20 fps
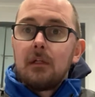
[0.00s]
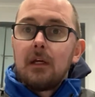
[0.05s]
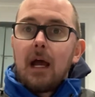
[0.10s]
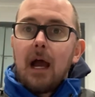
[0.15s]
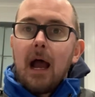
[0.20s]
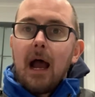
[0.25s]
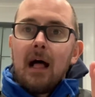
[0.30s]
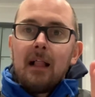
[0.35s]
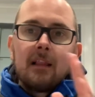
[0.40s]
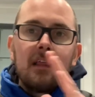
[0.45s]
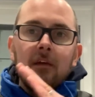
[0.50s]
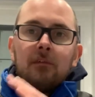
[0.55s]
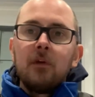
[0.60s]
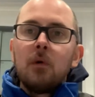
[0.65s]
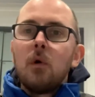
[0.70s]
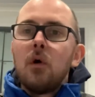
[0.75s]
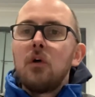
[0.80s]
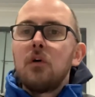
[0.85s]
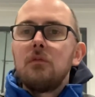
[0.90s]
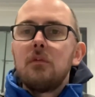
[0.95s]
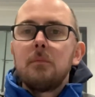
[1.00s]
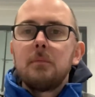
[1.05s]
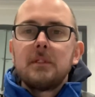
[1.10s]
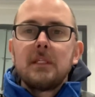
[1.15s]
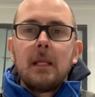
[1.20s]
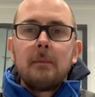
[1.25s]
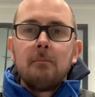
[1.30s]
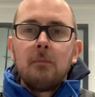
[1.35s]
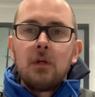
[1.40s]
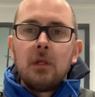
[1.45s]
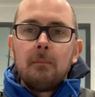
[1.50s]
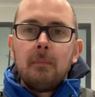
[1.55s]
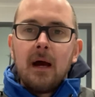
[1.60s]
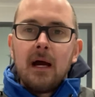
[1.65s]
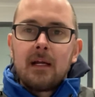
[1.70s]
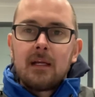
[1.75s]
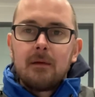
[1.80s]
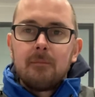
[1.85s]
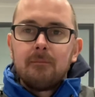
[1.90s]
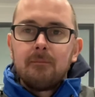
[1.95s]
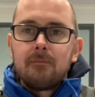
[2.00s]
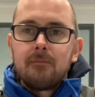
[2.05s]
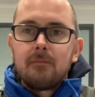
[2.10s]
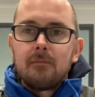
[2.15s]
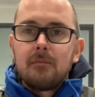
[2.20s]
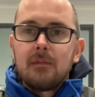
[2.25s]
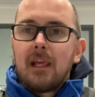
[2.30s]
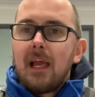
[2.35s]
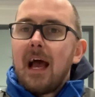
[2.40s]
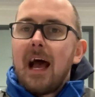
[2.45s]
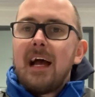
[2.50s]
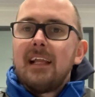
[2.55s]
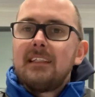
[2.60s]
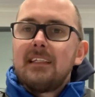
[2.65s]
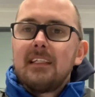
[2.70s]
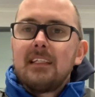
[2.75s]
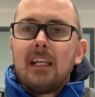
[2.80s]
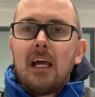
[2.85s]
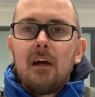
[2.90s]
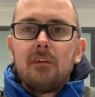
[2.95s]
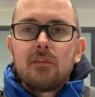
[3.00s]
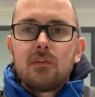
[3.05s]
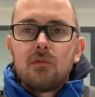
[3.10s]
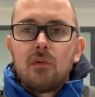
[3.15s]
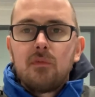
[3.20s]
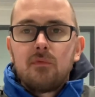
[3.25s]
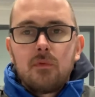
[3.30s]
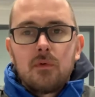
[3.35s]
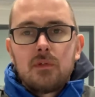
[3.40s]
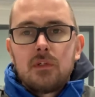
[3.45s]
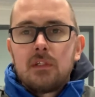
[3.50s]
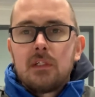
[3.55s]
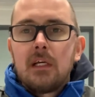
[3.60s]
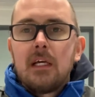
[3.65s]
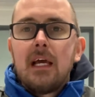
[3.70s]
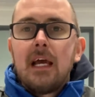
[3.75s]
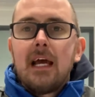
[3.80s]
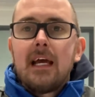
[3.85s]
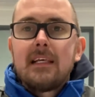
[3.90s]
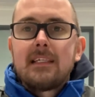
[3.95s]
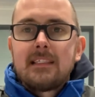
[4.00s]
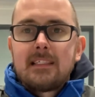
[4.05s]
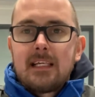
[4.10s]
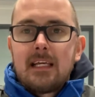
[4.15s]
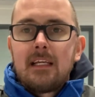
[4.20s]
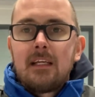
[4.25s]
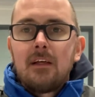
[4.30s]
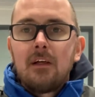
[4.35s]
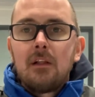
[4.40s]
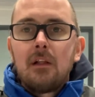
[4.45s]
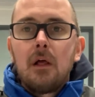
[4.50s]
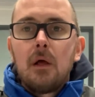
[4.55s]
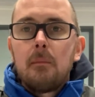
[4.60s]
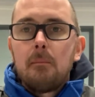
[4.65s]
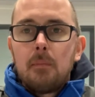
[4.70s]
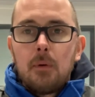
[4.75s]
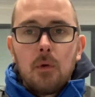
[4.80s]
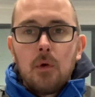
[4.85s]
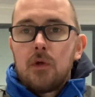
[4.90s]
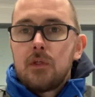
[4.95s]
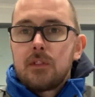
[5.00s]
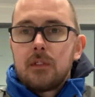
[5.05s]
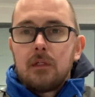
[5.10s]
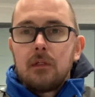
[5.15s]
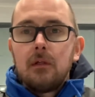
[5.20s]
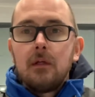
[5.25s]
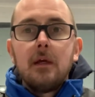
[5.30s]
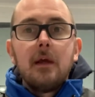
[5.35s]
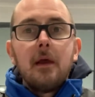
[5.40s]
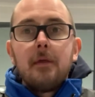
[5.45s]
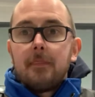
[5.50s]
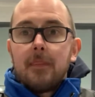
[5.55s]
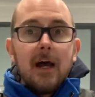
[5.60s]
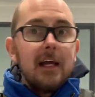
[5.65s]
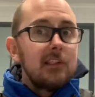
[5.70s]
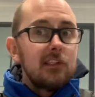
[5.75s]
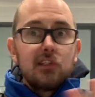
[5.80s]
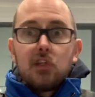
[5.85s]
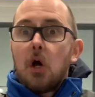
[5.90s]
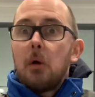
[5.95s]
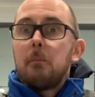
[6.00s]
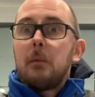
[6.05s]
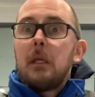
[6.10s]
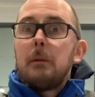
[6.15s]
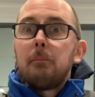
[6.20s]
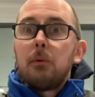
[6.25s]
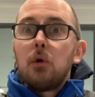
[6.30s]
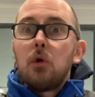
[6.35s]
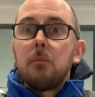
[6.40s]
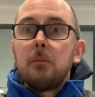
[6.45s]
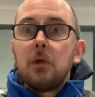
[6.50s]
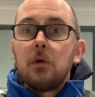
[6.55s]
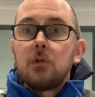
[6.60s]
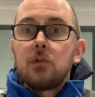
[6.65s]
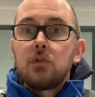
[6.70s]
I'll give you 100% money back. I didn't have to refund a single person. That's not me blowing my own